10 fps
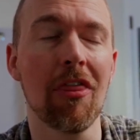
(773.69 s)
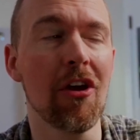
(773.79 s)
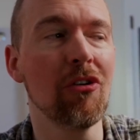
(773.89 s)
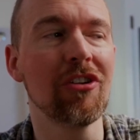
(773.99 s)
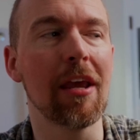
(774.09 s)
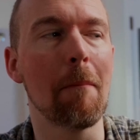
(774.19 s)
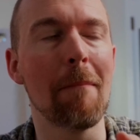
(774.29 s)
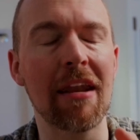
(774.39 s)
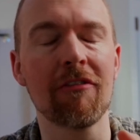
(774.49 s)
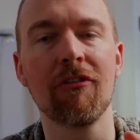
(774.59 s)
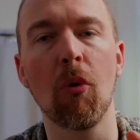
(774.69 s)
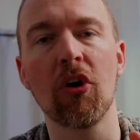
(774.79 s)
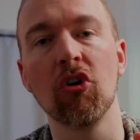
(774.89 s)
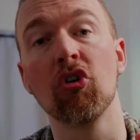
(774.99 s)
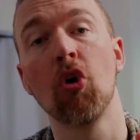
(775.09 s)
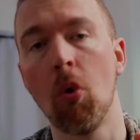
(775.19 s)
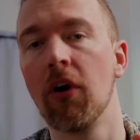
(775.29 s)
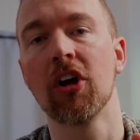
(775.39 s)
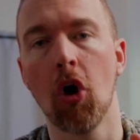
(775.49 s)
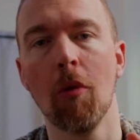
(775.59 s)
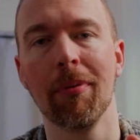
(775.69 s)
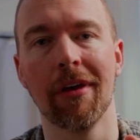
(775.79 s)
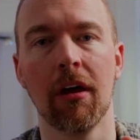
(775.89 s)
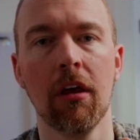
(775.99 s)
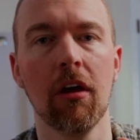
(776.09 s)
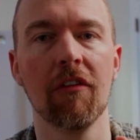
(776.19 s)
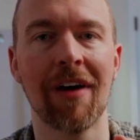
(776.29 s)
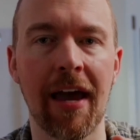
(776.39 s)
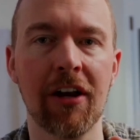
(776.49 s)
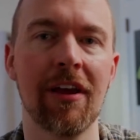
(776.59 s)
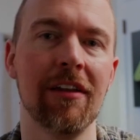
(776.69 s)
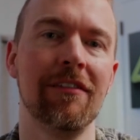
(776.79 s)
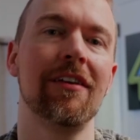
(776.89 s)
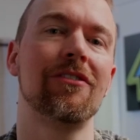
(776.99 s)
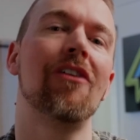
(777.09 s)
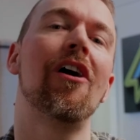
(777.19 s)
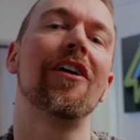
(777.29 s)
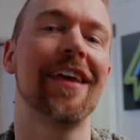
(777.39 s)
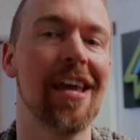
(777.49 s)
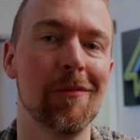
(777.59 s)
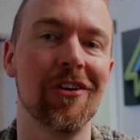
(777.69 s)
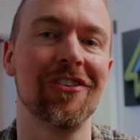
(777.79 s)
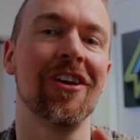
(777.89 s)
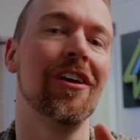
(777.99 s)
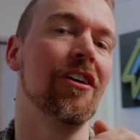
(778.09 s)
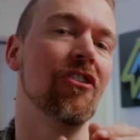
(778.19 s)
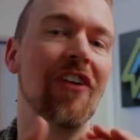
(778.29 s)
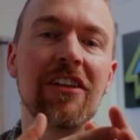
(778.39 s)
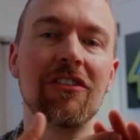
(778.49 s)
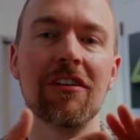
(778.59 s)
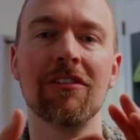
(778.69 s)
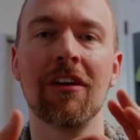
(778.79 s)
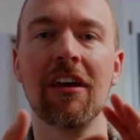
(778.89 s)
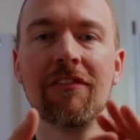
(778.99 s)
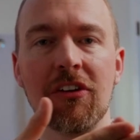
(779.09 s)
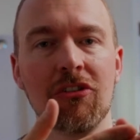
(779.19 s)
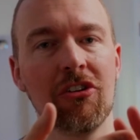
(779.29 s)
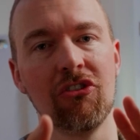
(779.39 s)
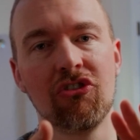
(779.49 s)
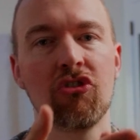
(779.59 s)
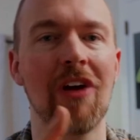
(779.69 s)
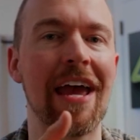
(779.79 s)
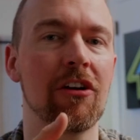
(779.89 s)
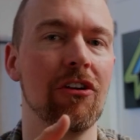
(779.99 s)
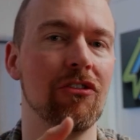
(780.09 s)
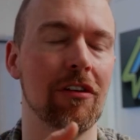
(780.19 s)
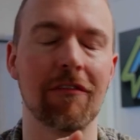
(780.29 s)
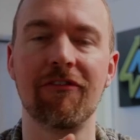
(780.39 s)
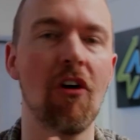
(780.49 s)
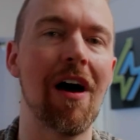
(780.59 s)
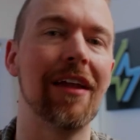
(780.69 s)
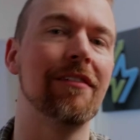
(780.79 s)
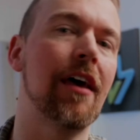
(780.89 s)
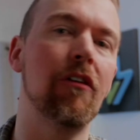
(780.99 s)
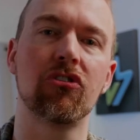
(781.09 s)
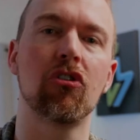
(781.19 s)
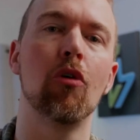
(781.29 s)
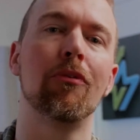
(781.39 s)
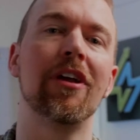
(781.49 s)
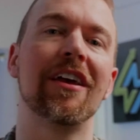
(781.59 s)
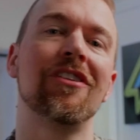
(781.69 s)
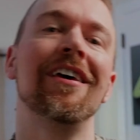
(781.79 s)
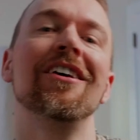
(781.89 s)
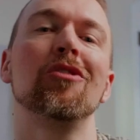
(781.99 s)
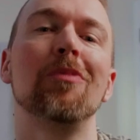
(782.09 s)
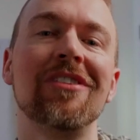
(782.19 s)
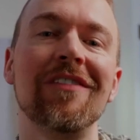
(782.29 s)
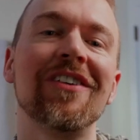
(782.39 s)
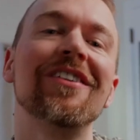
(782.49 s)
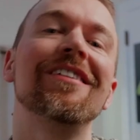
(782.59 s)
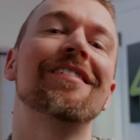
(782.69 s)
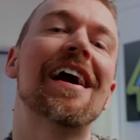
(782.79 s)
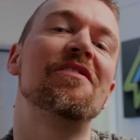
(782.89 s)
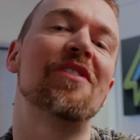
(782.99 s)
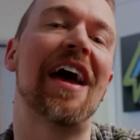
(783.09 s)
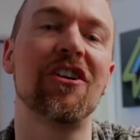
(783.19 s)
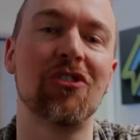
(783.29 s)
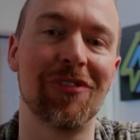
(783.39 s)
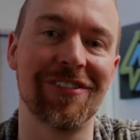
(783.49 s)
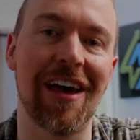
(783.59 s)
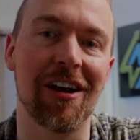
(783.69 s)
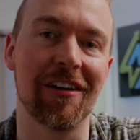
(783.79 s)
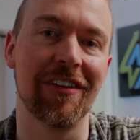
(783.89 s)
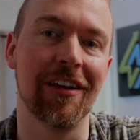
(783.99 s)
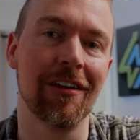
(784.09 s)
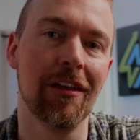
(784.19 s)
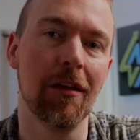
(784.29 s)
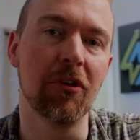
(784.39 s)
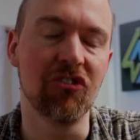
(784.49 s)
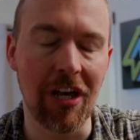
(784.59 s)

There is a metaphorical cornucopia of higher-end DSLR cameras, lenses, filters, trackers, and full-on telescope rigs specifically designed for astrophotography. But